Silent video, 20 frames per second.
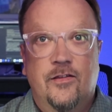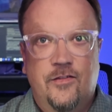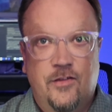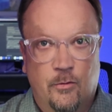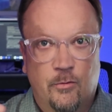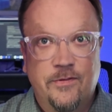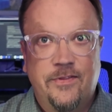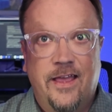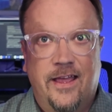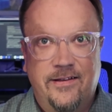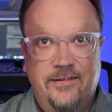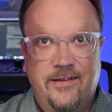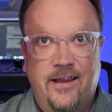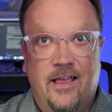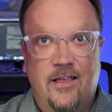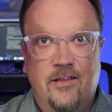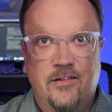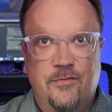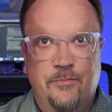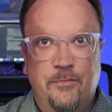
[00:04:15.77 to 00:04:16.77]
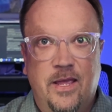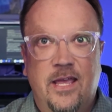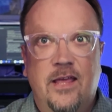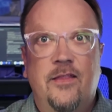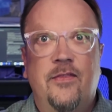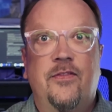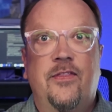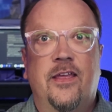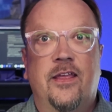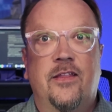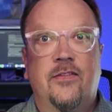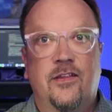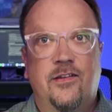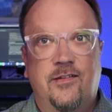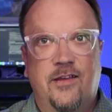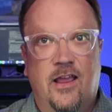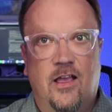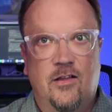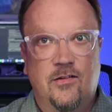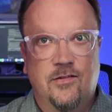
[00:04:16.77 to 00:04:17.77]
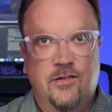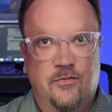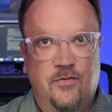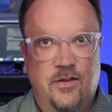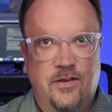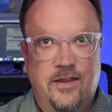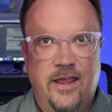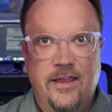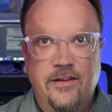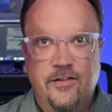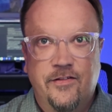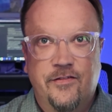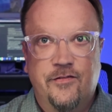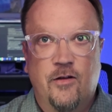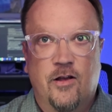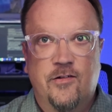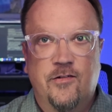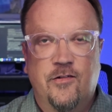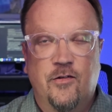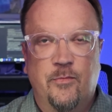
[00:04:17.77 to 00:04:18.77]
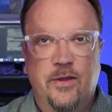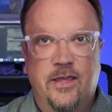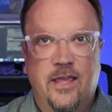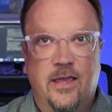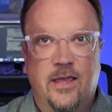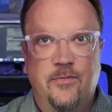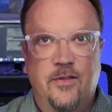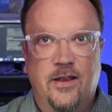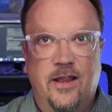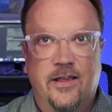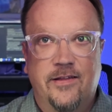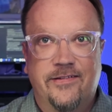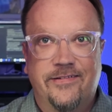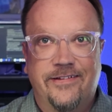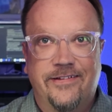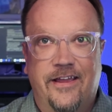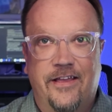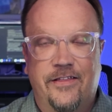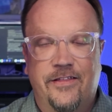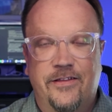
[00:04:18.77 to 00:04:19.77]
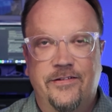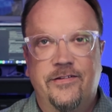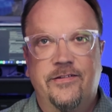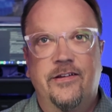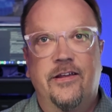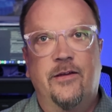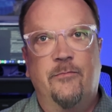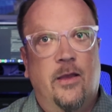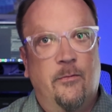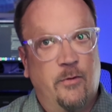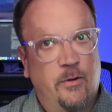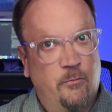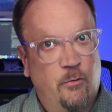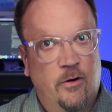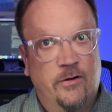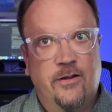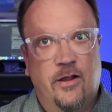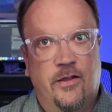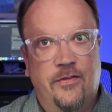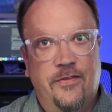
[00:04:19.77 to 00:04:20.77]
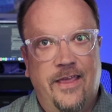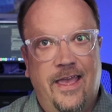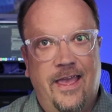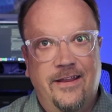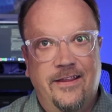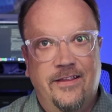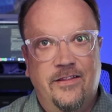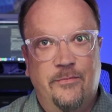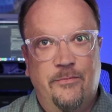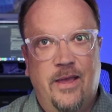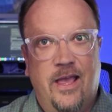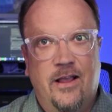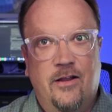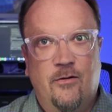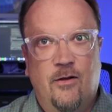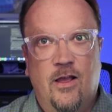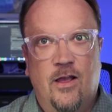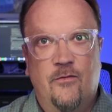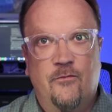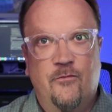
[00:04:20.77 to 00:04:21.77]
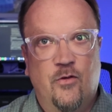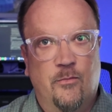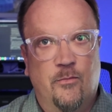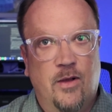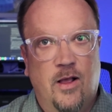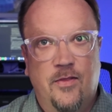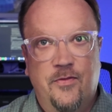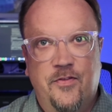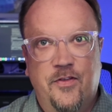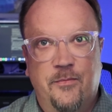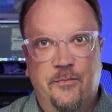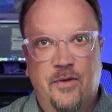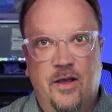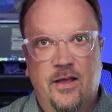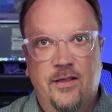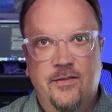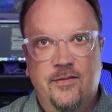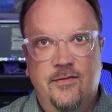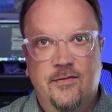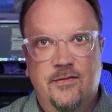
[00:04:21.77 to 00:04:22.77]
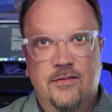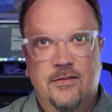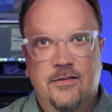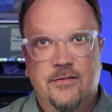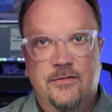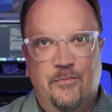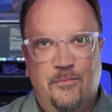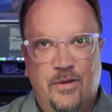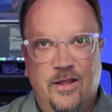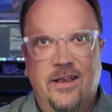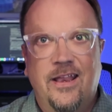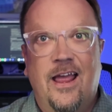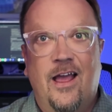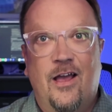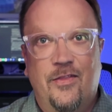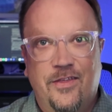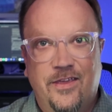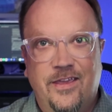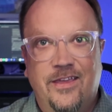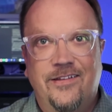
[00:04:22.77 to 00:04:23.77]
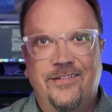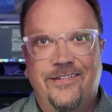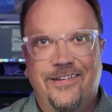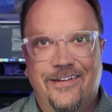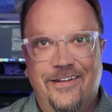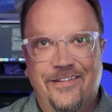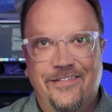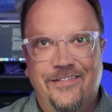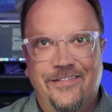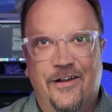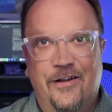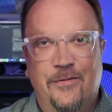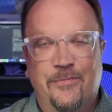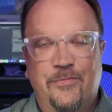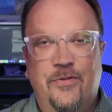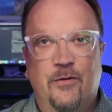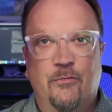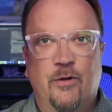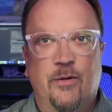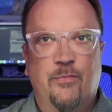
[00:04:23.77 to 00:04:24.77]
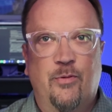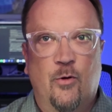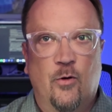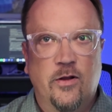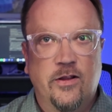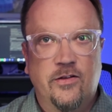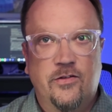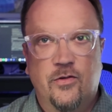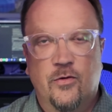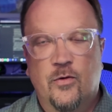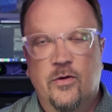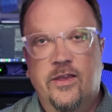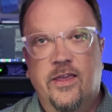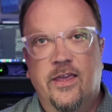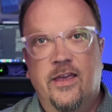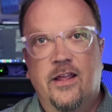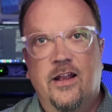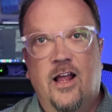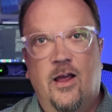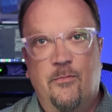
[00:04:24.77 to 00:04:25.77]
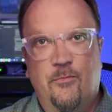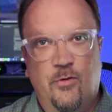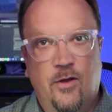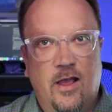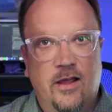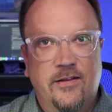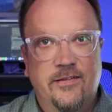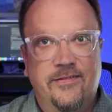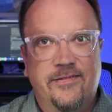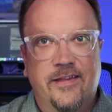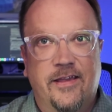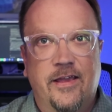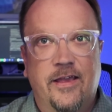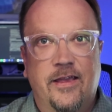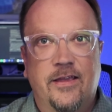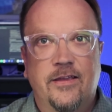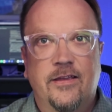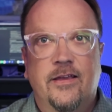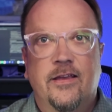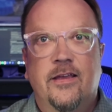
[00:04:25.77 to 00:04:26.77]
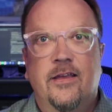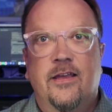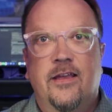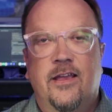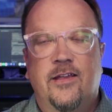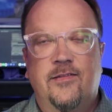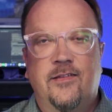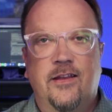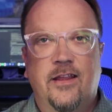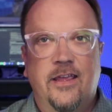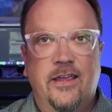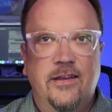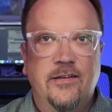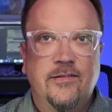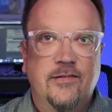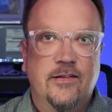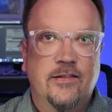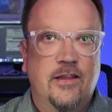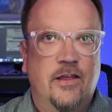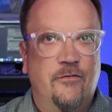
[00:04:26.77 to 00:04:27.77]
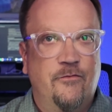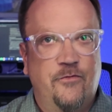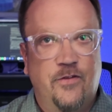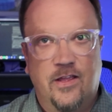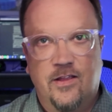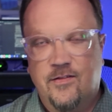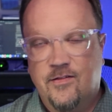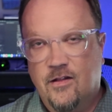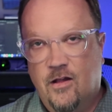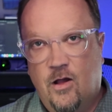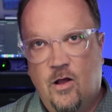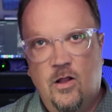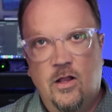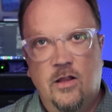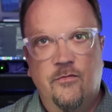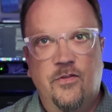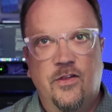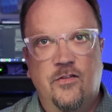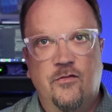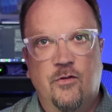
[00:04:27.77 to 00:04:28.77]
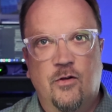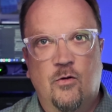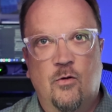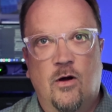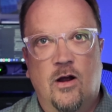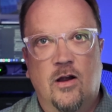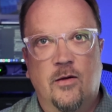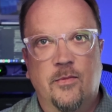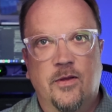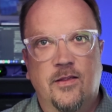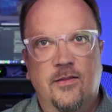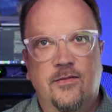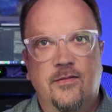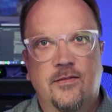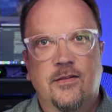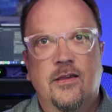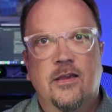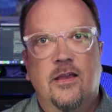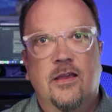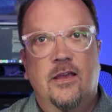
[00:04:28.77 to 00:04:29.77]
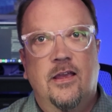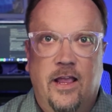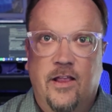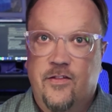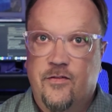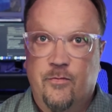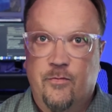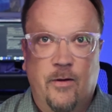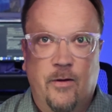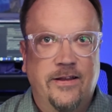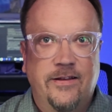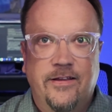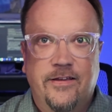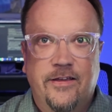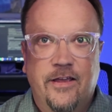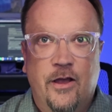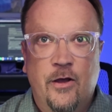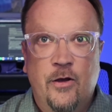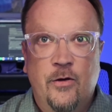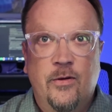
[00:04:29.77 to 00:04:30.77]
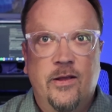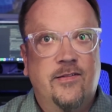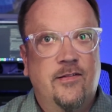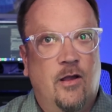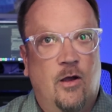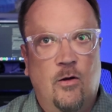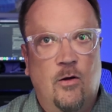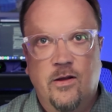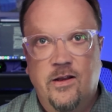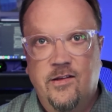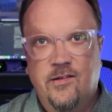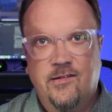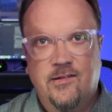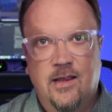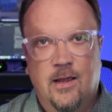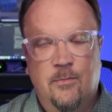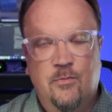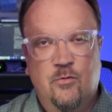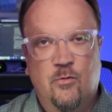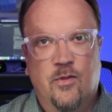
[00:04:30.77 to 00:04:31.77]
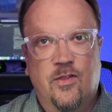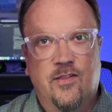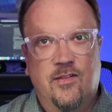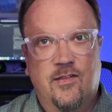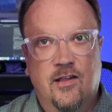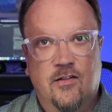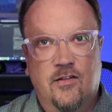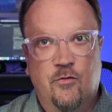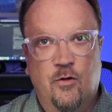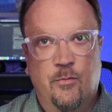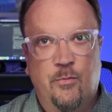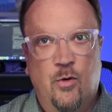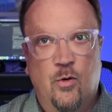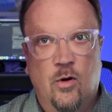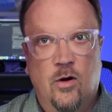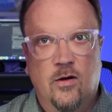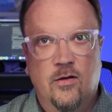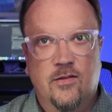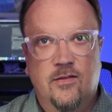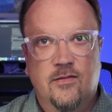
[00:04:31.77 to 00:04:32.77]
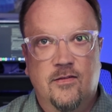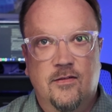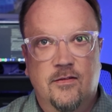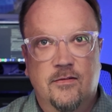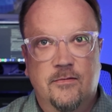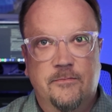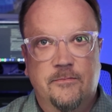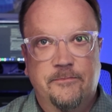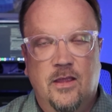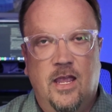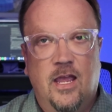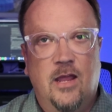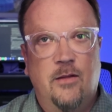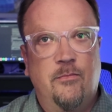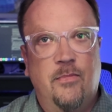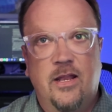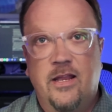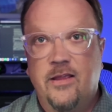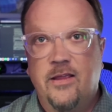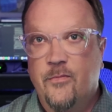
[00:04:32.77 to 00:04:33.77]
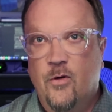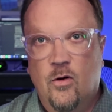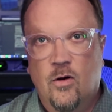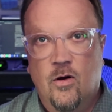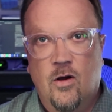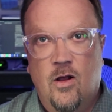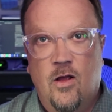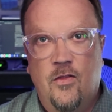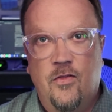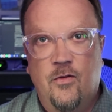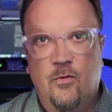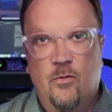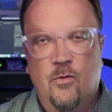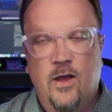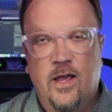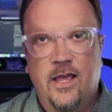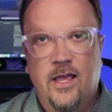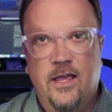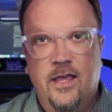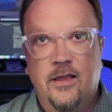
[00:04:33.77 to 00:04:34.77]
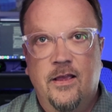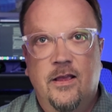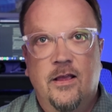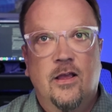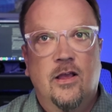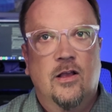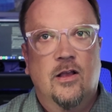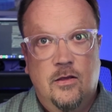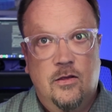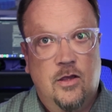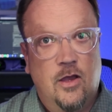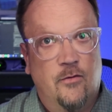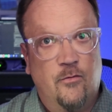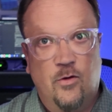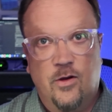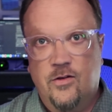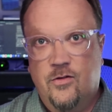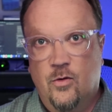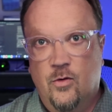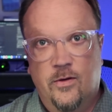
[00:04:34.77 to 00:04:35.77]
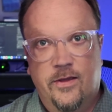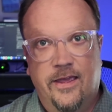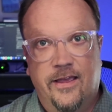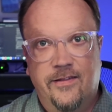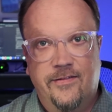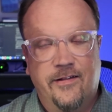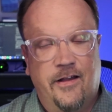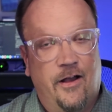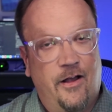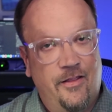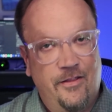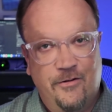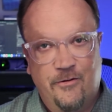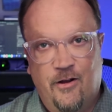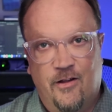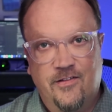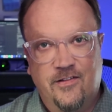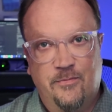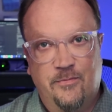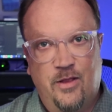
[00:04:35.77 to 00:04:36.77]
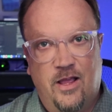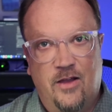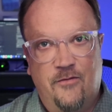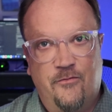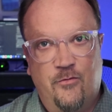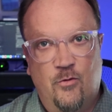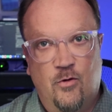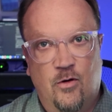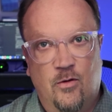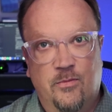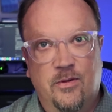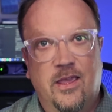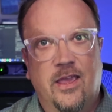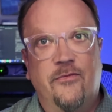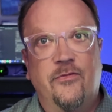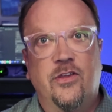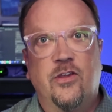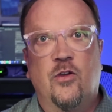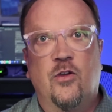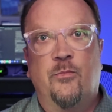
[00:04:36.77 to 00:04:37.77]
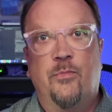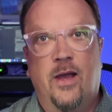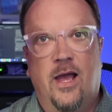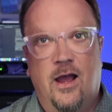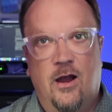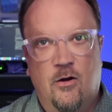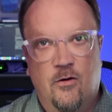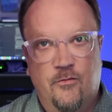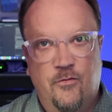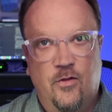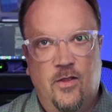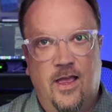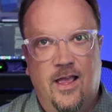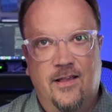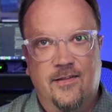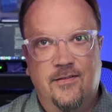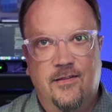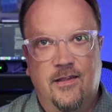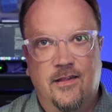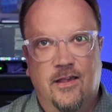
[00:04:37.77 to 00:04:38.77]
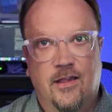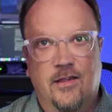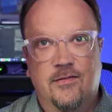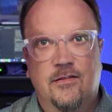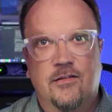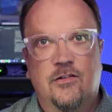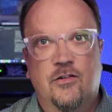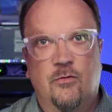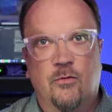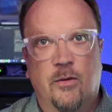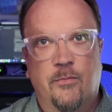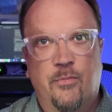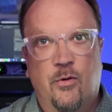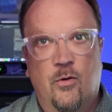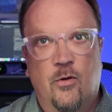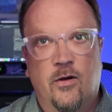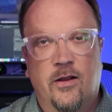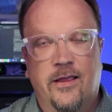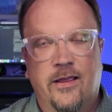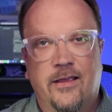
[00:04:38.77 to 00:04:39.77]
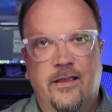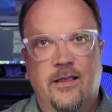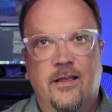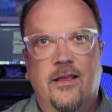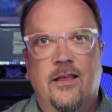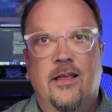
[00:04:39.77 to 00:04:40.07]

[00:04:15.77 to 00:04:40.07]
So with that challenge met, then the challenge of the data structure became the next challenge, and we worked on that in the background for months and months. But now the engine is up. The reporting toolkit, I'm proud to say, is an engine that fits all of these requirements. It's ready to go. It's already shipped with 6 reports and many more on the way, covering toolkits all across the platform, giving you powerful access to reporting